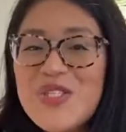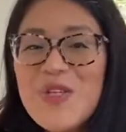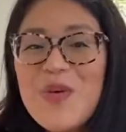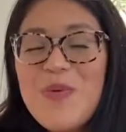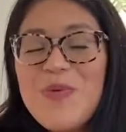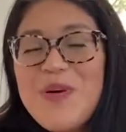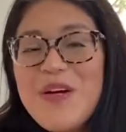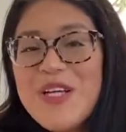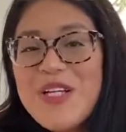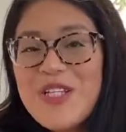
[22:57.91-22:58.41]

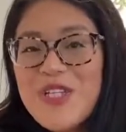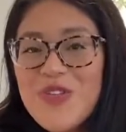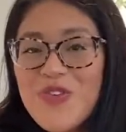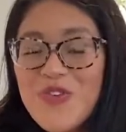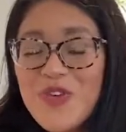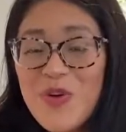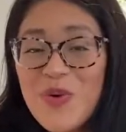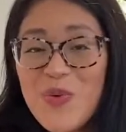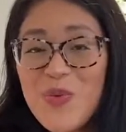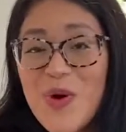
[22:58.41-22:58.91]
much
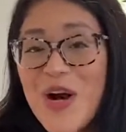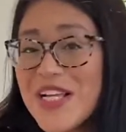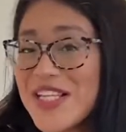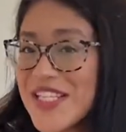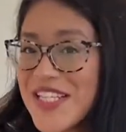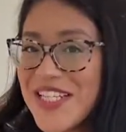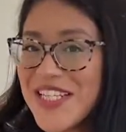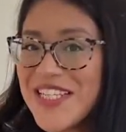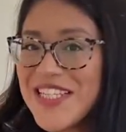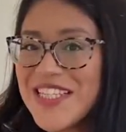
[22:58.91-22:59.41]
for
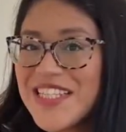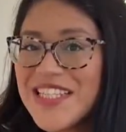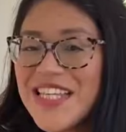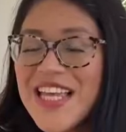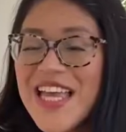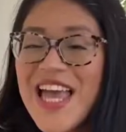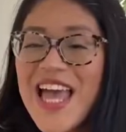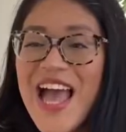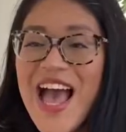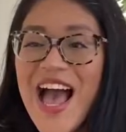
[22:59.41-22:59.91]
watching.
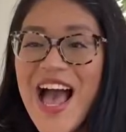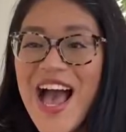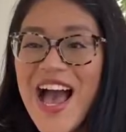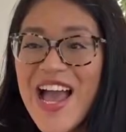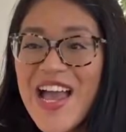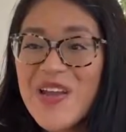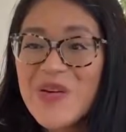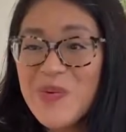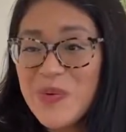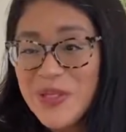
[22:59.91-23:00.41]

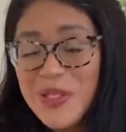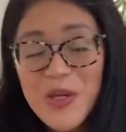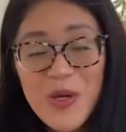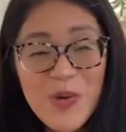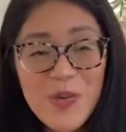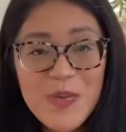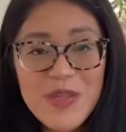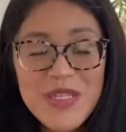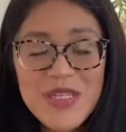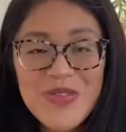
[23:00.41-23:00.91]
I really
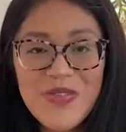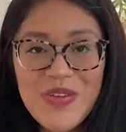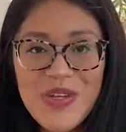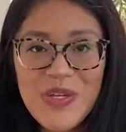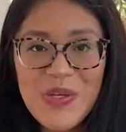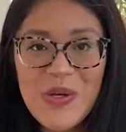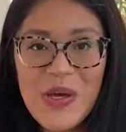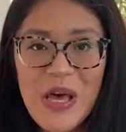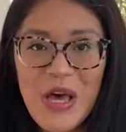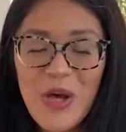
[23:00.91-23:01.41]
hope this
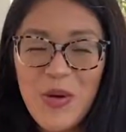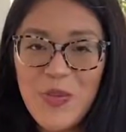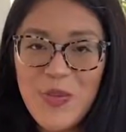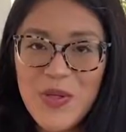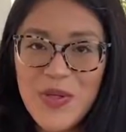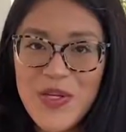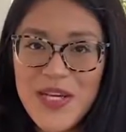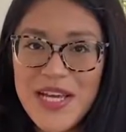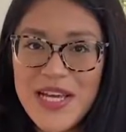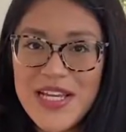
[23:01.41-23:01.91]
video helped
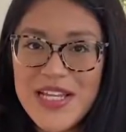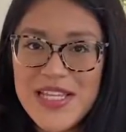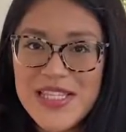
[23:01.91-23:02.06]
you guys.